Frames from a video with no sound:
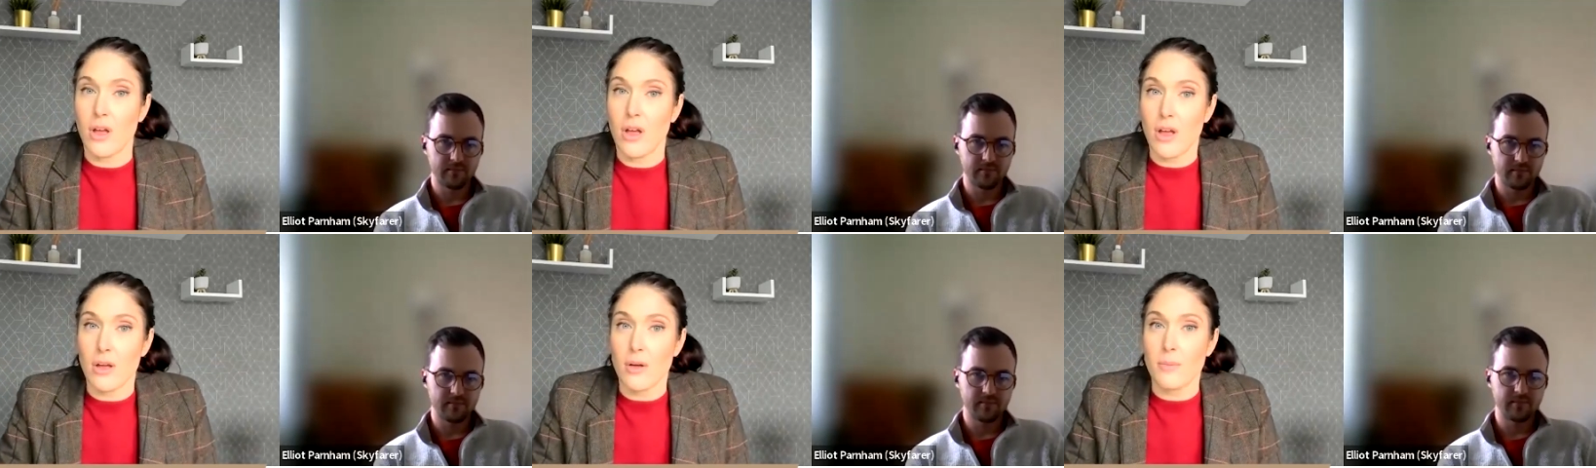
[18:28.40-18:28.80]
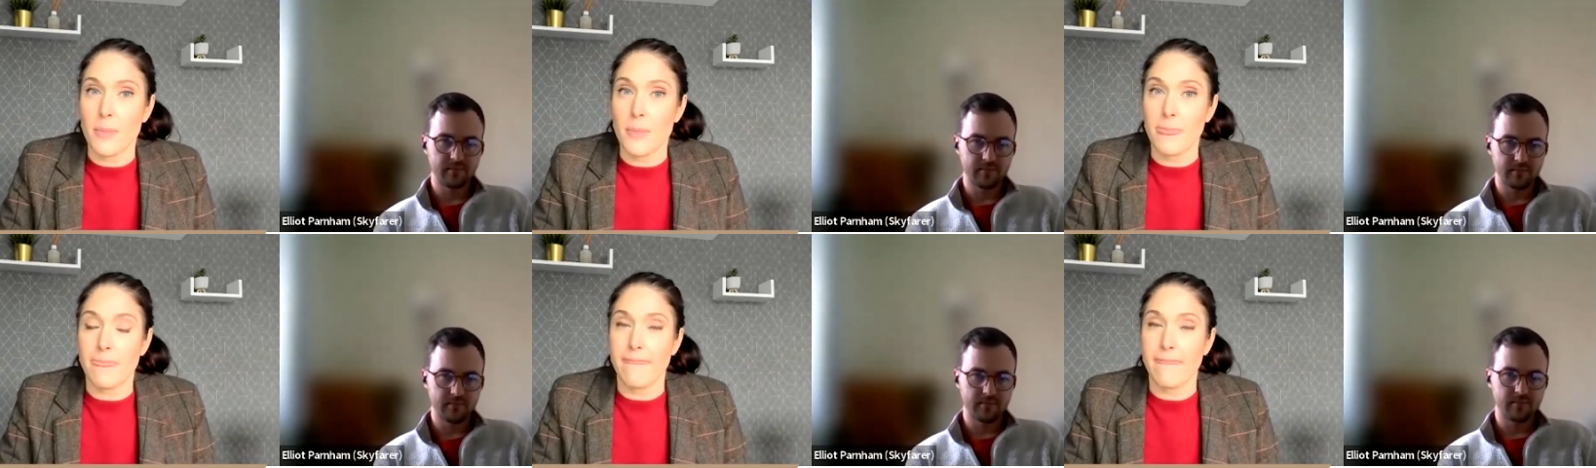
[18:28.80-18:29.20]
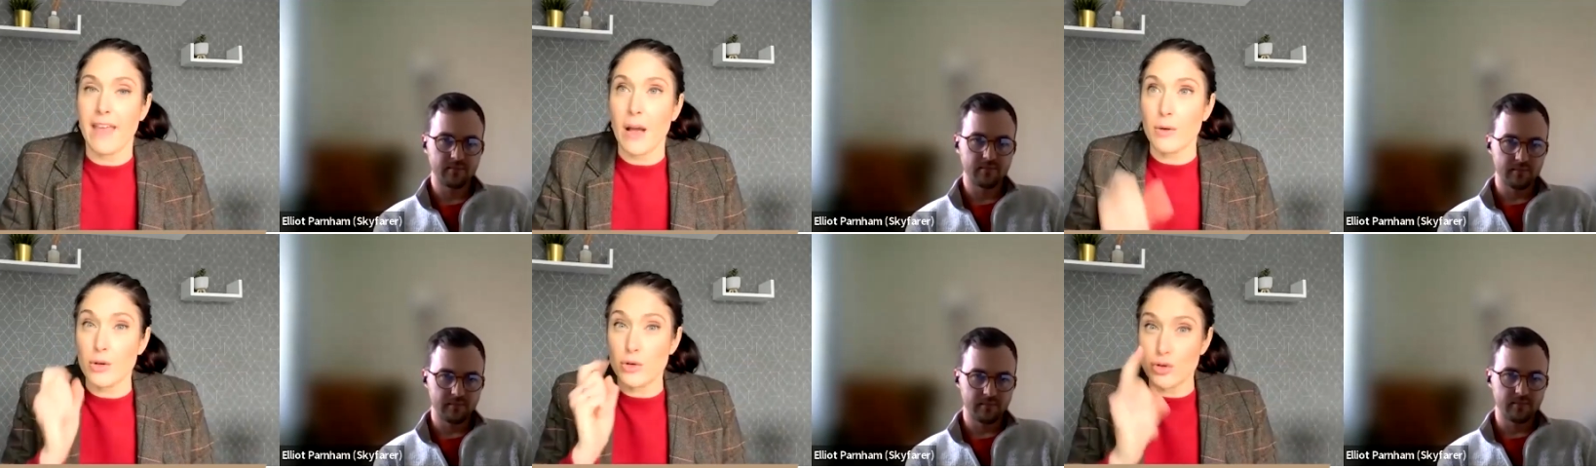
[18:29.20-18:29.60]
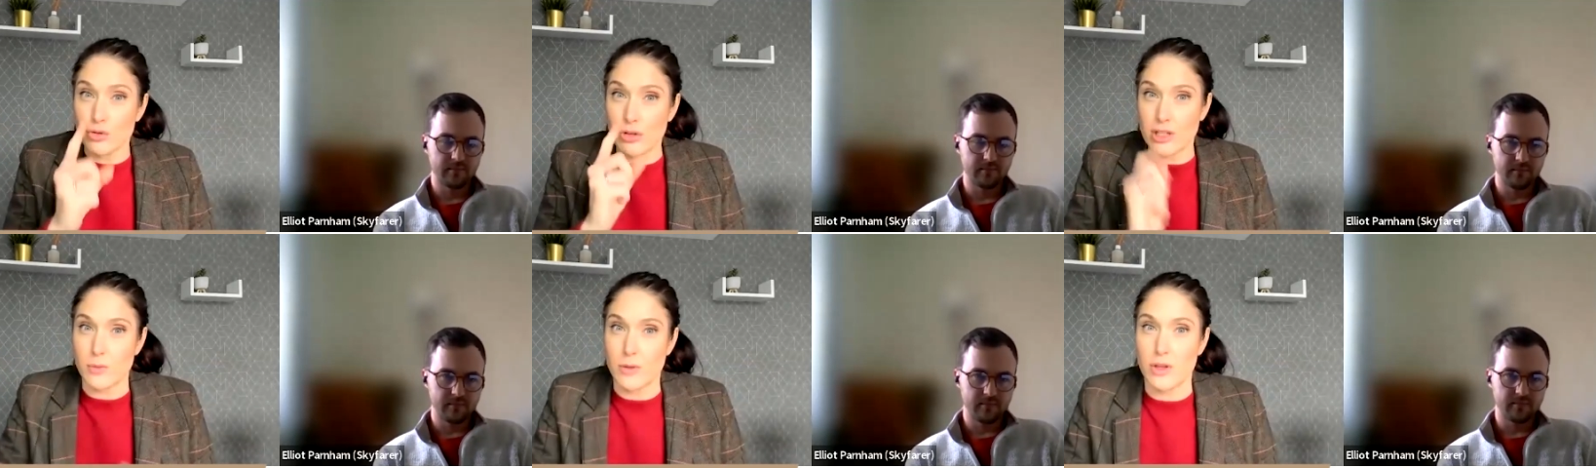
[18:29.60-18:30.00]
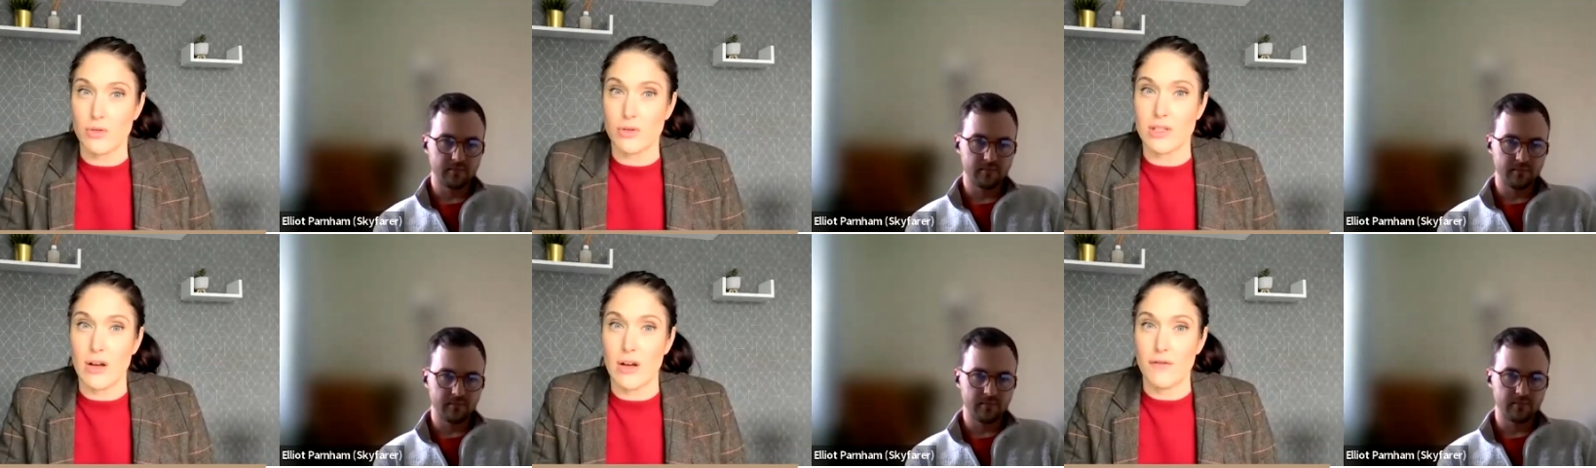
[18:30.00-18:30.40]
Speaker 1: um, how are you strict with
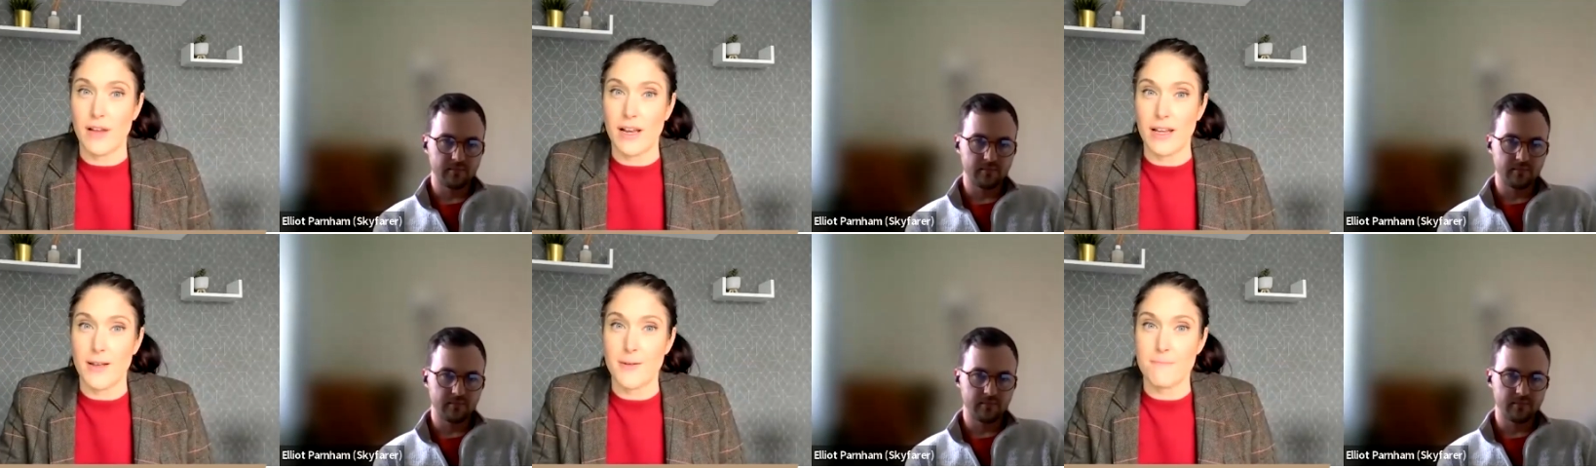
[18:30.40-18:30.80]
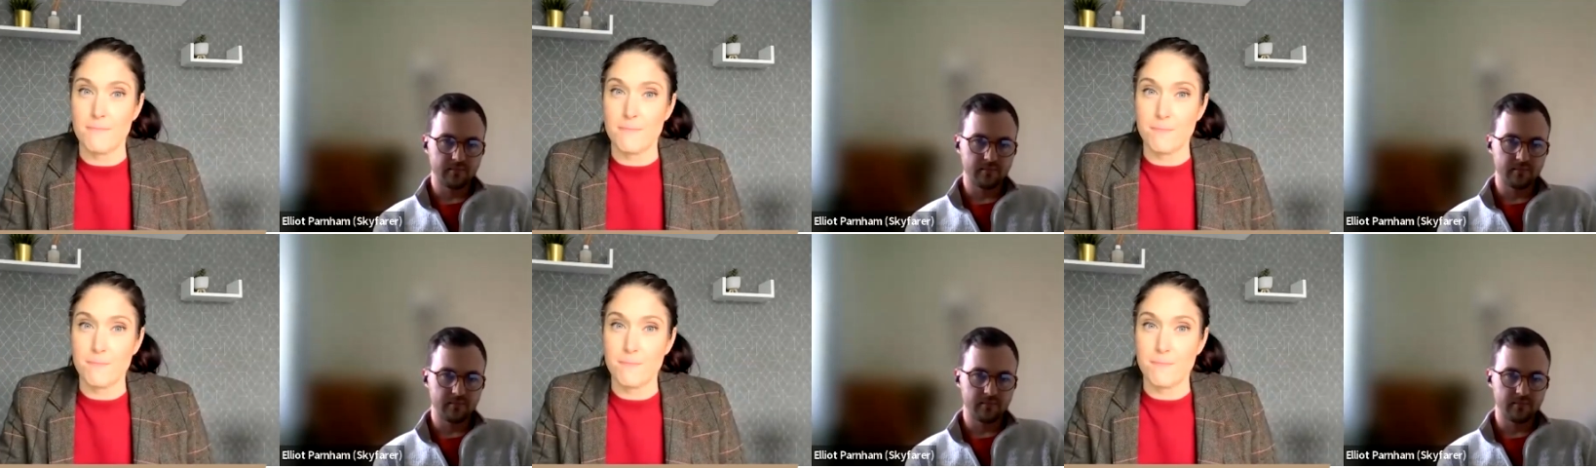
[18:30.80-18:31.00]
yourself, Elliot?